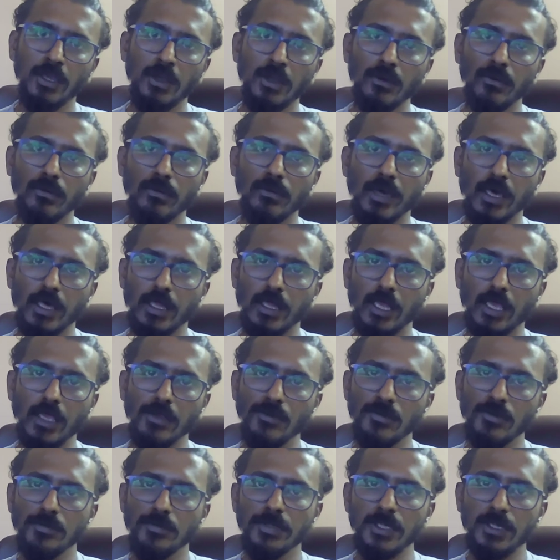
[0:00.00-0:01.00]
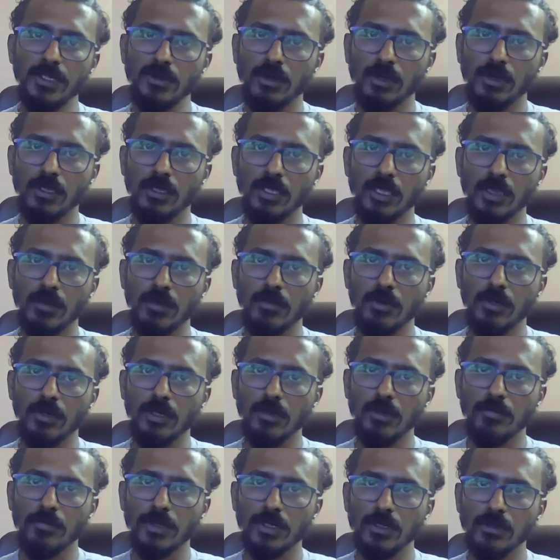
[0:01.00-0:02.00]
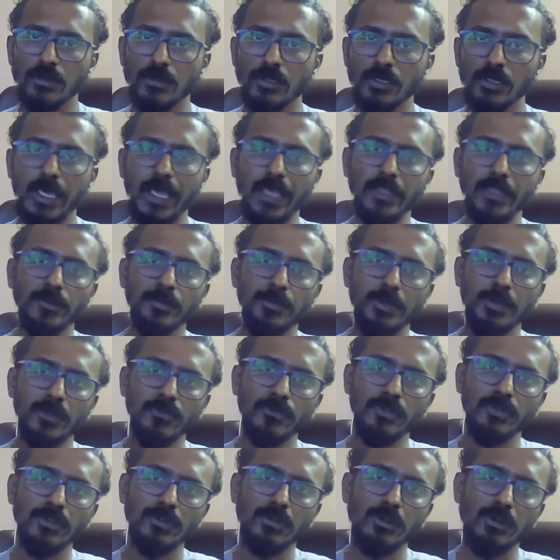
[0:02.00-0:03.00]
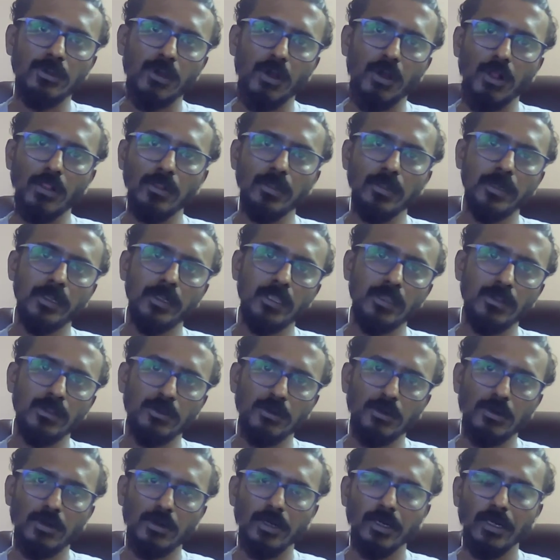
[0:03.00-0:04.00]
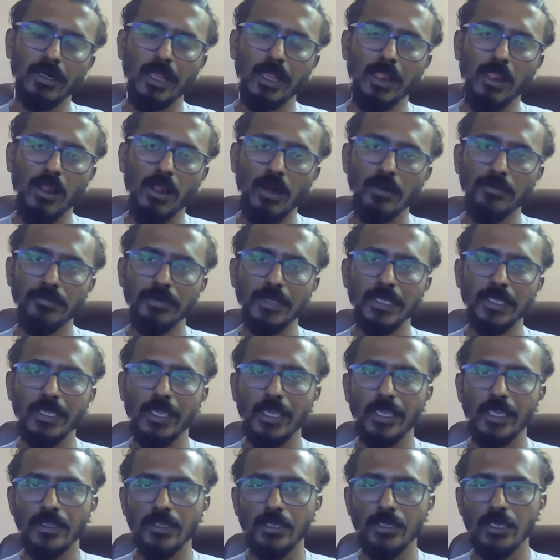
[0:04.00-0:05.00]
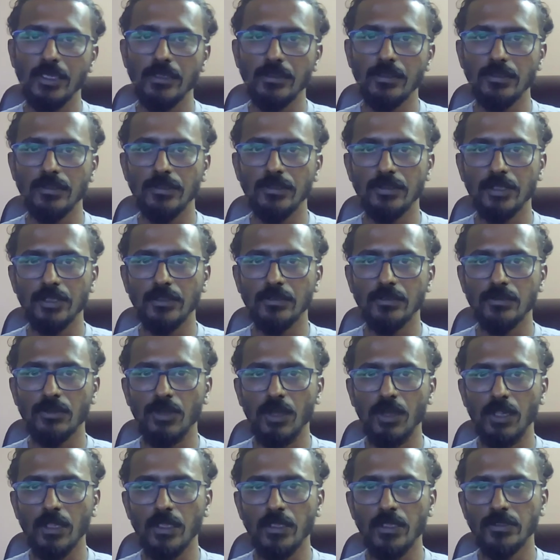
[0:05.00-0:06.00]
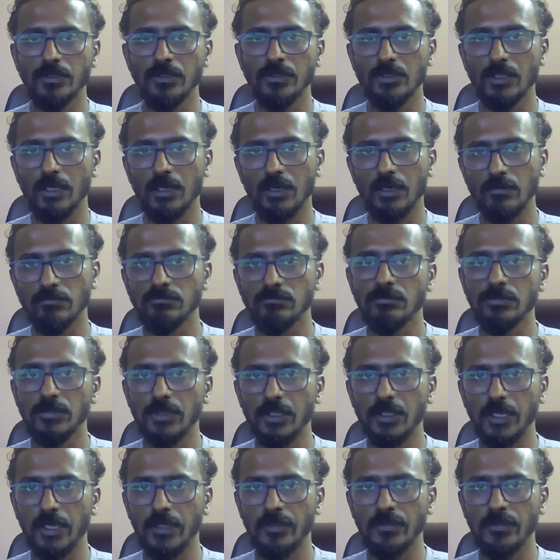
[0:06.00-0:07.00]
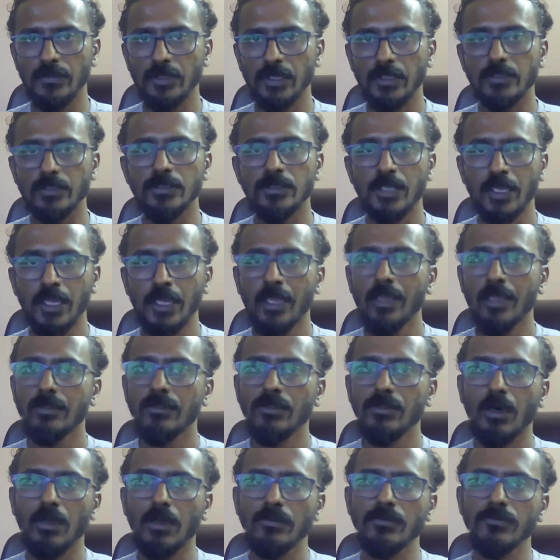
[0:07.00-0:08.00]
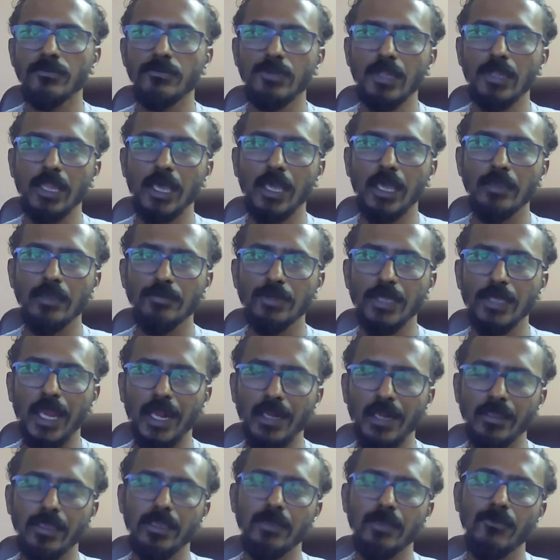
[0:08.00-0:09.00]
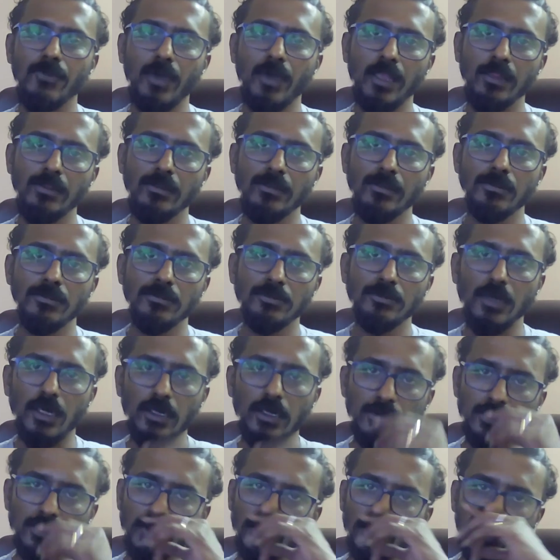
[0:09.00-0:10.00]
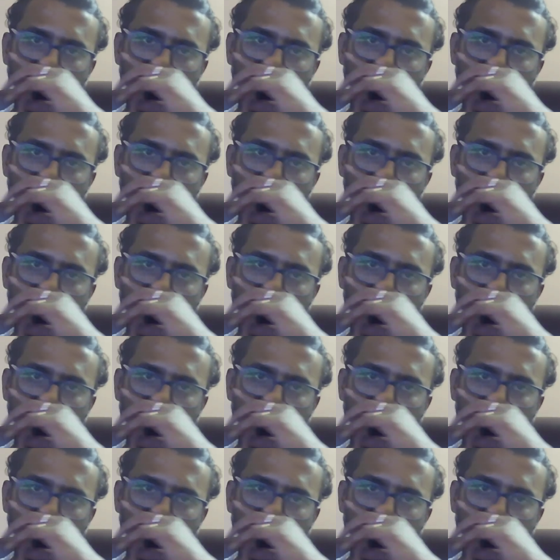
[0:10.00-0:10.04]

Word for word: where i will be talking about a particular aspect which i already know and i'll not be gaining any such knowledge uh, as such nor will i be adding value uh, to the